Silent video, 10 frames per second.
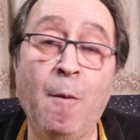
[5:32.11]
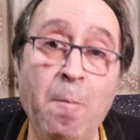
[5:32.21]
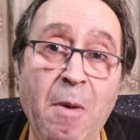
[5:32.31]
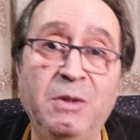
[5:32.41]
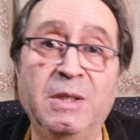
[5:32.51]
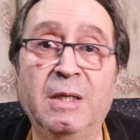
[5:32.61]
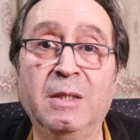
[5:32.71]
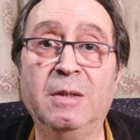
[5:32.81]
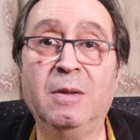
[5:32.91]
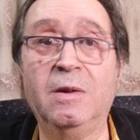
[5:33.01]

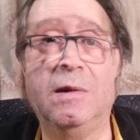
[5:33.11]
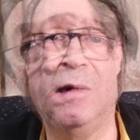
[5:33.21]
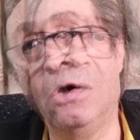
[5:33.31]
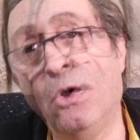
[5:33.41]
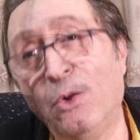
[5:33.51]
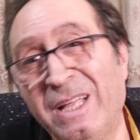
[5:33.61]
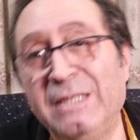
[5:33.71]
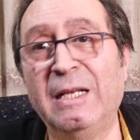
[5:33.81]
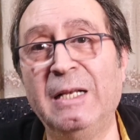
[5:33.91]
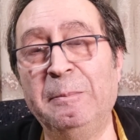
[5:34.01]
modern
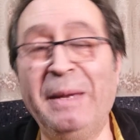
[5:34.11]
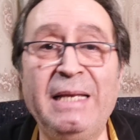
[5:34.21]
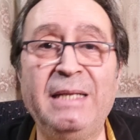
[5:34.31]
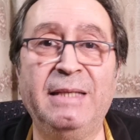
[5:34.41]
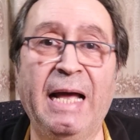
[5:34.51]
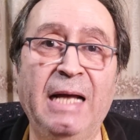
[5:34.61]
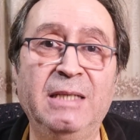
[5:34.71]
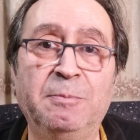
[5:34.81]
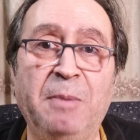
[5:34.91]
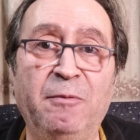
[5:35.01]
Oriental belly
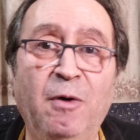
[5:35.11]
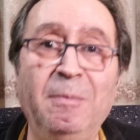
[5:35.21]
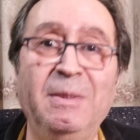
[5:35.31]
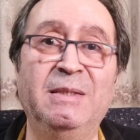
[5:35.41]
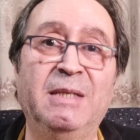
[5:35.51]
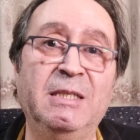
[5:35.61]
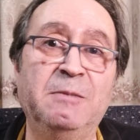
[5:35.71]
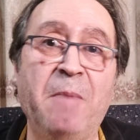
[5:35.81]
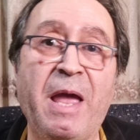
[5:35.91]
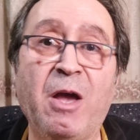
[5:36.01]
dance performances
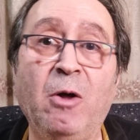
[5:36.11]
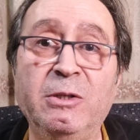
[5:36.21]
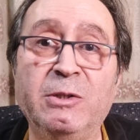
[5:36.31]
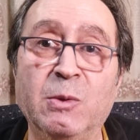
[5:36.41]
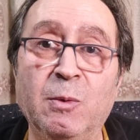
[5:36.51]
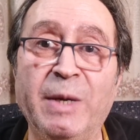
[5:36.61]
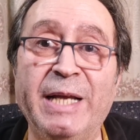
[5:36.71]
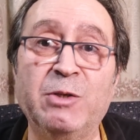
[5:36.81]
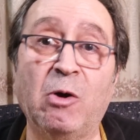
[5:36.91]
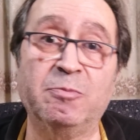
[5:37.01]
may also
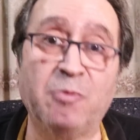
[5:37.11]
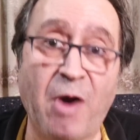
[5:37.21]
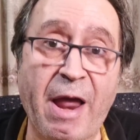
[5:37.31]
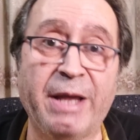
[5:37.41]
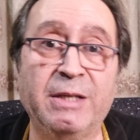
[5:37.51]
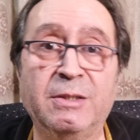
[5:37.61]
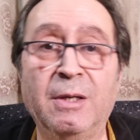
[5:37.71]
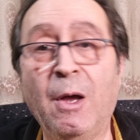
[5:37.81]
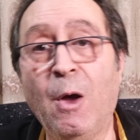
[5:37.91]
incorporate